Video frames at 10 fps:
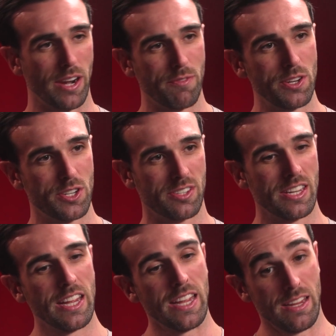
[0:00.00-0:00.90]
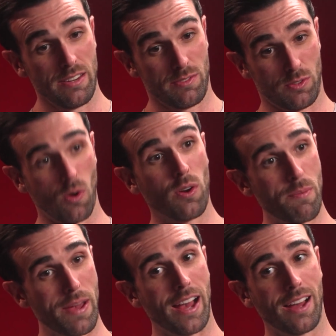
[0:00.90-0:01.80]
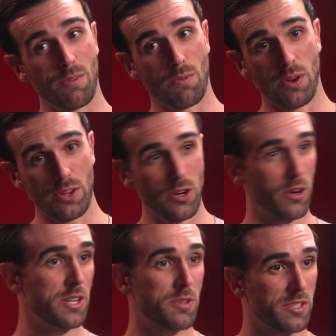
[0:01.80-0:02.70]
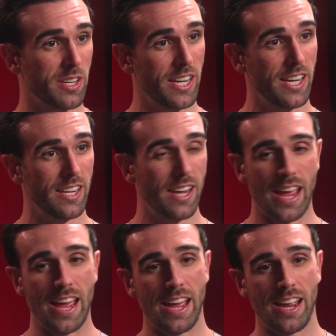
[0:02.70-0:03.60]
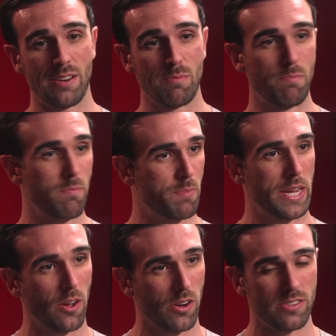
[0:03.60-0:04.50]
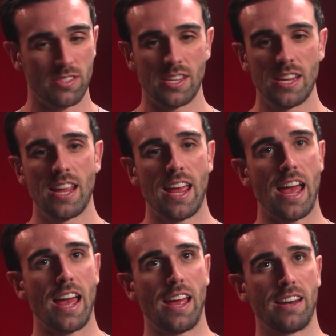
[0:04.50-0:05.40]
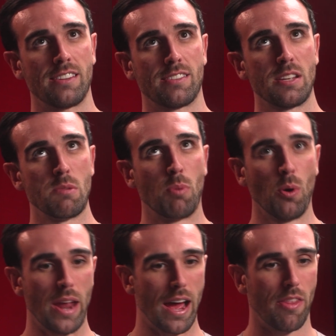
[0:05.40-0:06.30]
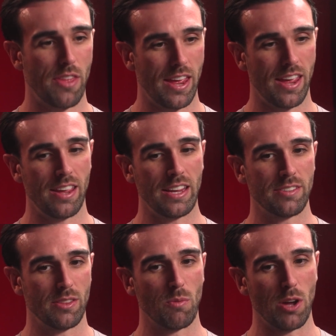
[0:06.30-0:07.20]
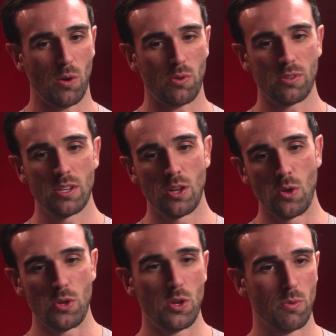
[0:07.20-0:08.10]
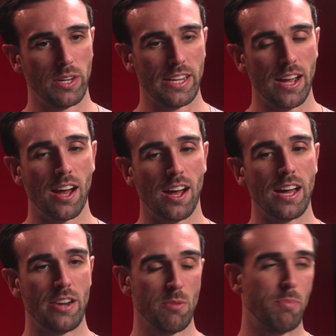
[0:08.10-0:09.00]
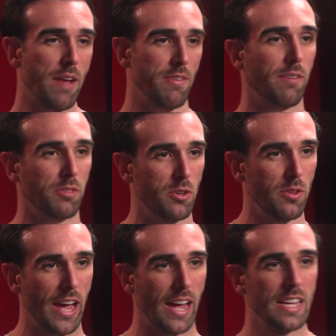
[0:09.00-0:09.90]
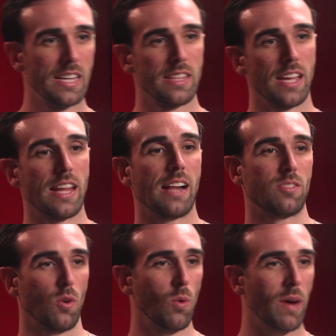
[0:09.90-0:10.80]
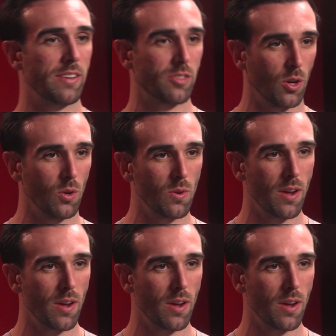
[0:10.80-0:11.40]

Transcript: if you just talk about what you're interested in and be honest and put out there into the world who you really are, and you're brave enough to do that, then that's always cool.